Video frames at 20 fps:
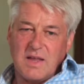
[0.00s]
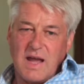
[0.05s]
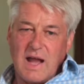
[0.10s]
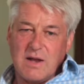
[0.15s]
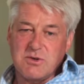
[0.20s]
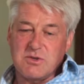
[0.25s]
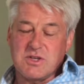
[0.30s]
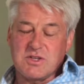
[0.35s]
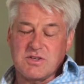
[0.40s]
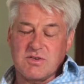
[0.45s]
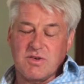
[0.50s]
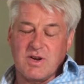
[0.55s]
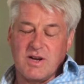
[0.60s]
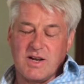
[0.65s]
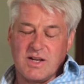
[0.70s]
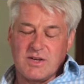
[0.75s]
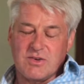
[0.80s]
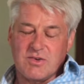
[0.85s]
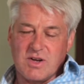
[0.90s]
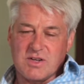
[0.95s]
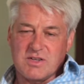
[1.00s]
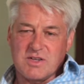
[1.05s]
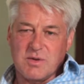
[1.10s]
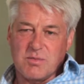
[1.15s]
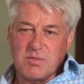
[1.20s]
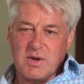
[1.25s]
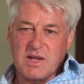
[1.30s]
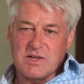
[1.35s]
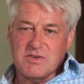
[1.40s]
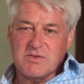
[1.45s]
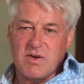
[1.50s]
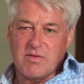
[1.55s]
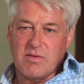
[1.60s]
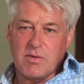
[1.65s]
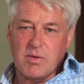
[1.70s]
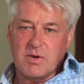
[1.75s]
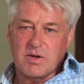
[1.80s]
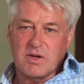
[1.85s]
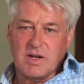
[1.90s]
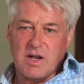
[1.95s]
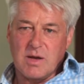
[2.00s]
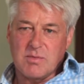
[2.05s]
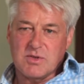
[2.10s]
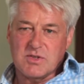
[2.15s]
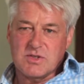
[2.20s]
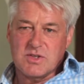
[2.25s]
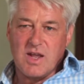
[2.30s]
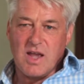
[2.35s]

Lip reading: The house is a really interesting place for everyone to come and